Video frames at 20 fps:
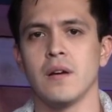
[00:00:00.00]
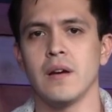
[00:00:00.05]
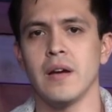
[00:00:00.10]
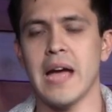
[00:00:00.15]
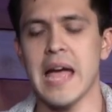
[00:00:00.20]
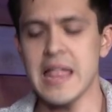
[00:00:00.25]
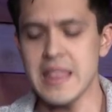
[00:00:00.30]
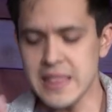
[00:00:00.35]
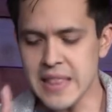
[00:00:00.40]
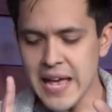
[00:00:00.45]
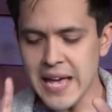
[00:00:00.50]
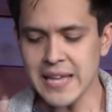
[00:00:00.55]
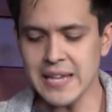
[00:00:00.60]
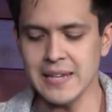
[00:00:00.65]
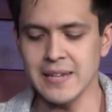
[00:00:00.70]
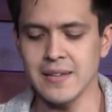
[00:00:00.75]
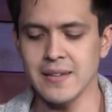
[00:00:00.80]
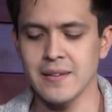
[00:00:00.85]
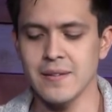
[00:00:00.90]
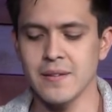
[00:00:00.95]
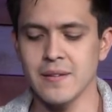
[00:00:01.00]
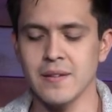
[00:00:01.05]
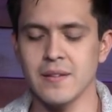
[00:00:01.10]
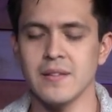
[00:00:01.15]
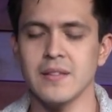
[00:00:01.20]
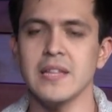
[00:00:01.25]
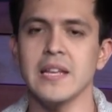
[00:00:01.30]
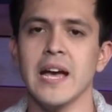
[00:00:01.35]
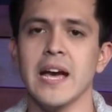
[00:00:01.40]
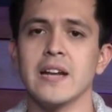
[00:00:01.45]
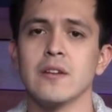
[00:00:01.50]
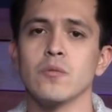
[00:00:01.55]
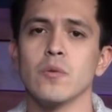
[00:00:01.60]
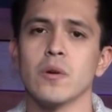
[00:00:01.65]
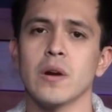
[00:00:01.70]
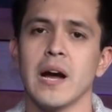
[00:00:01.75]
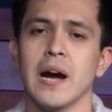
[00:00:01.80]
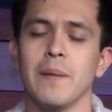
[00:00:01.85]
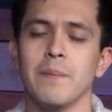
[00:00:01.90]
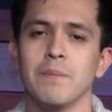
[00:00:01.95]
And then the end will
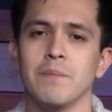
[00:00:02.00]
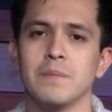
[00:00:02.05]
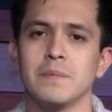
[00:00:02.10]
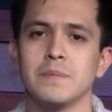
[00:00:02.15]
come.